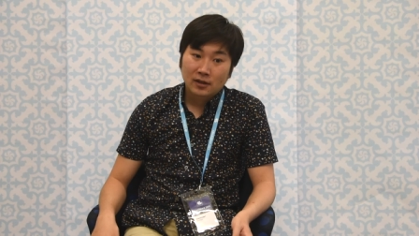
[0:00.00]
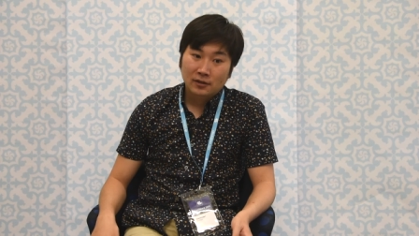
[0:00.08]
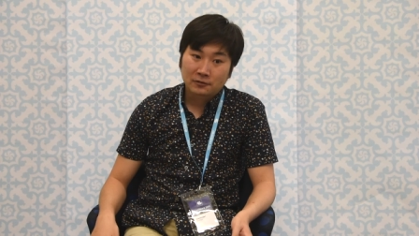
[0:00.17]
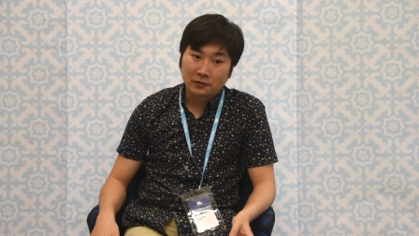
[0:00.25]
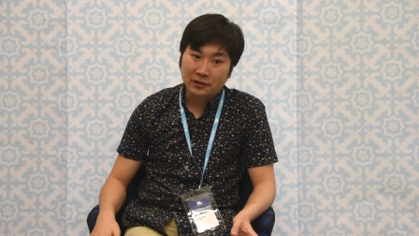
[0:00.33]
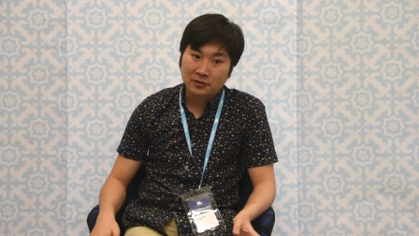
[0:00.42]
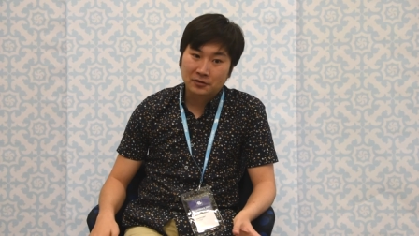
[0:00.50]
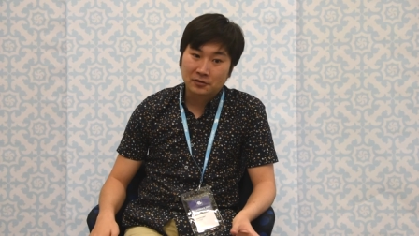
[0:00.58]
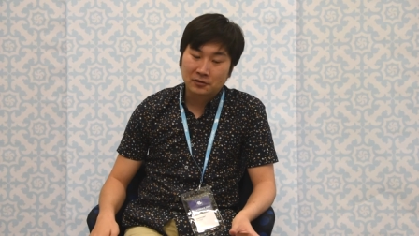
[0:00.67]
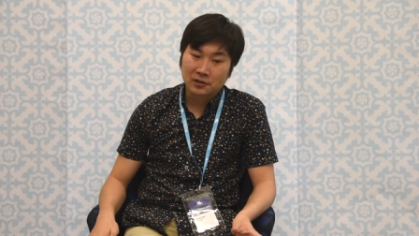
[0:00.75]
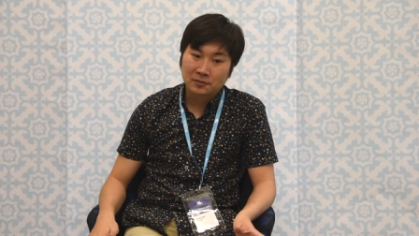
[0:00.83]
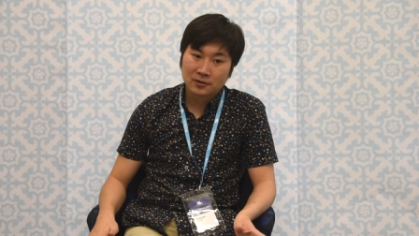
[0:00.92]
foreign
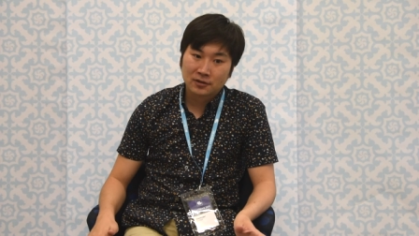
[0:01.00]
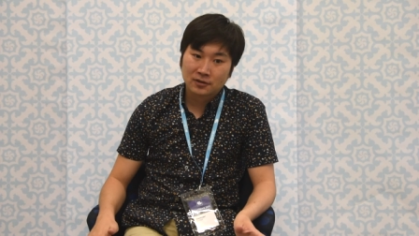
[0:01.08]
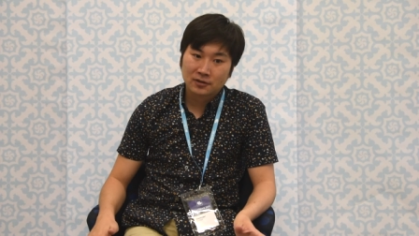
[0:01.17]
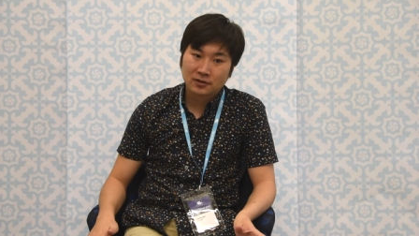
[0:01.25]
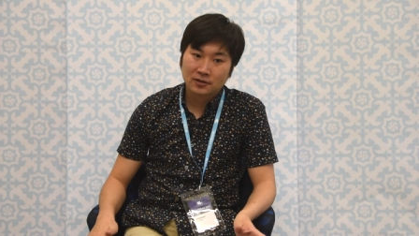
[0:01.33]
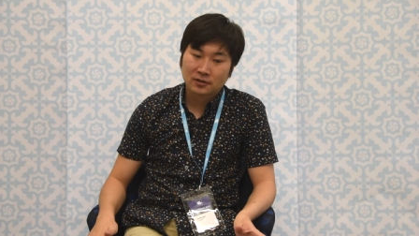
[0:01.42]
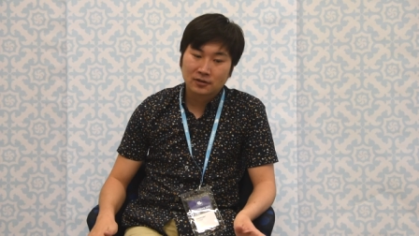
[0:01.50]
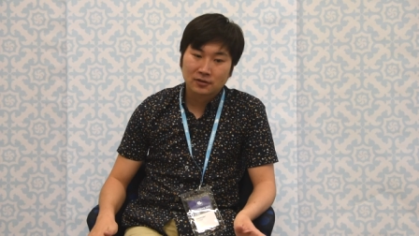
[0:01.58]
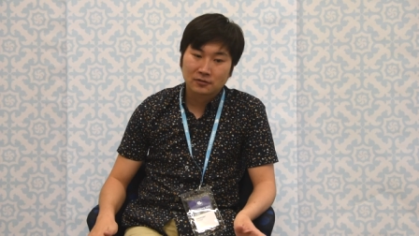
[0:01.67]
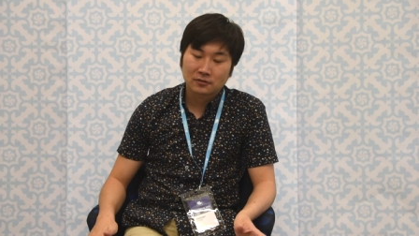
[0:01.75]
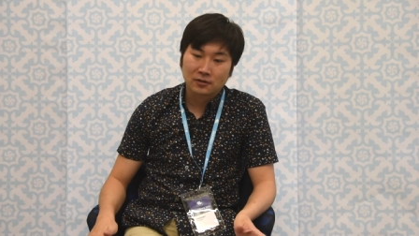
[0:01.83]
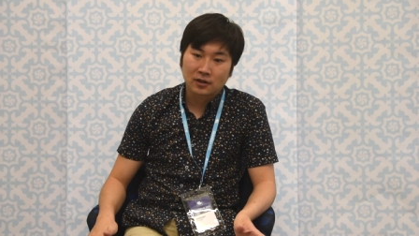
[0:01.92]
scripts,